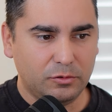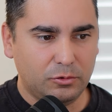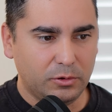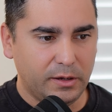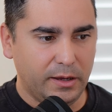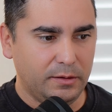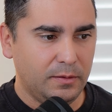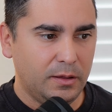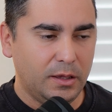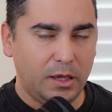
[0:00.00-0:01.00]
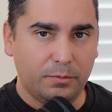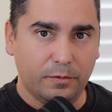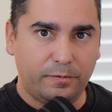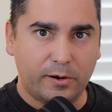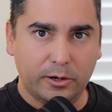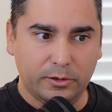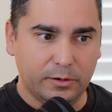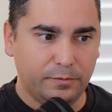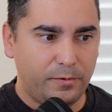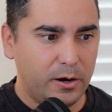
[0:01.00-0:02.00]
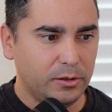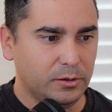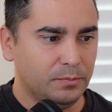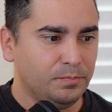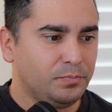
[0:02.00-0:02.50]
to get even farther and farther.